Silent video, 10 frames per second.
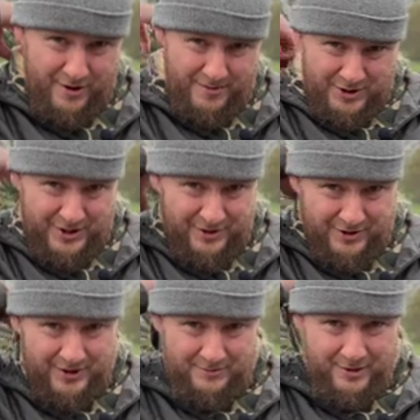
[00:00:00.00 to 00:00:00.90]
I'm actually going
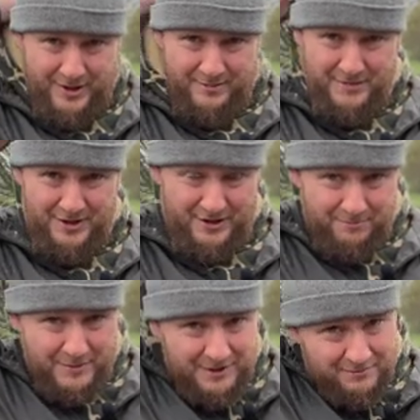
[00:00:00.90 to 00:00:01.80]
to stick my
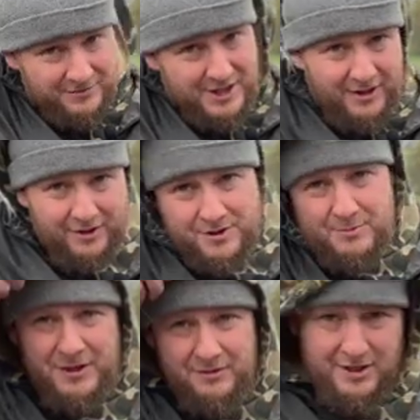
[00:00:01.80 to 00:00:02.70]

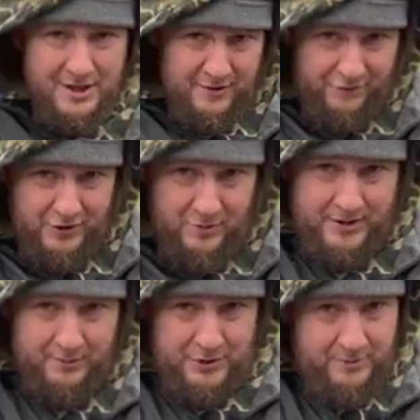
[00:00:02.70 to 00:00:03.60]
mid-sentence, mid-film
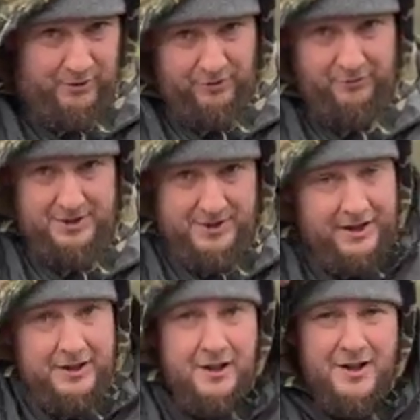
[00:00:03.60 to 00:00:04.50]
in, which I'm not going to
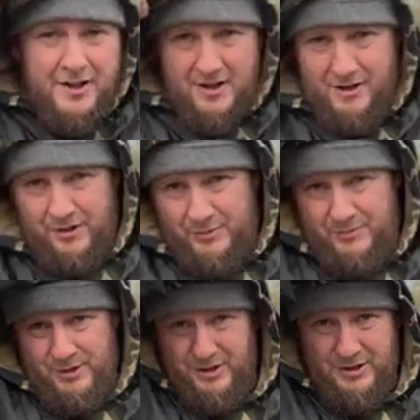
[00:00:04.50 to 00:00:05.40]
retake. I'm going to
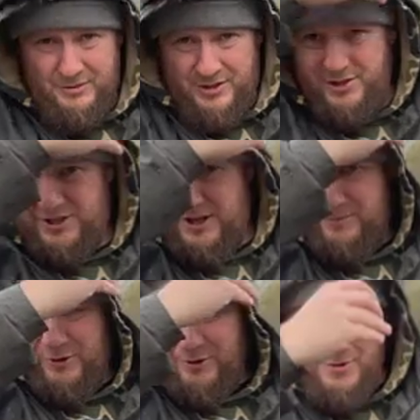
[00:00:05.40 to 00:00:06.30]
put my hood up because this is getting
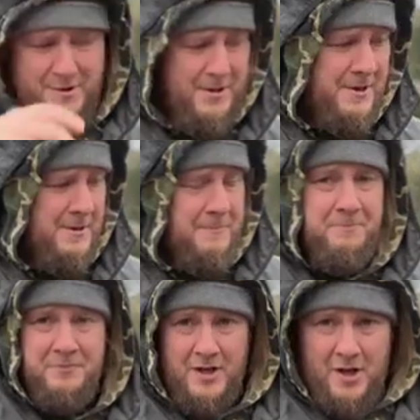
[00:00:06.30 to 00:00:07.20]
brutal.
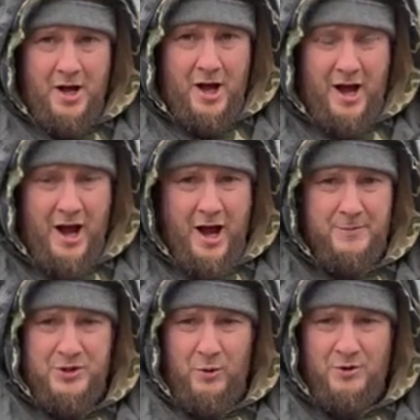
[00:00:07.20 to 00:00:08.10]

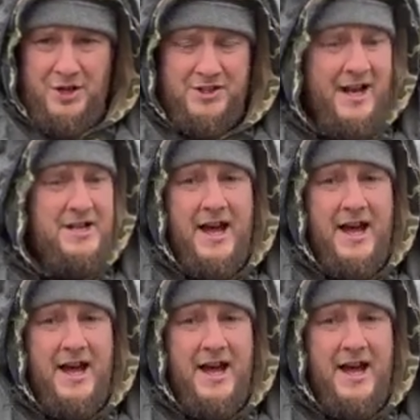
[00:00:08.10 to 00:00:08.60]
So what was I saying?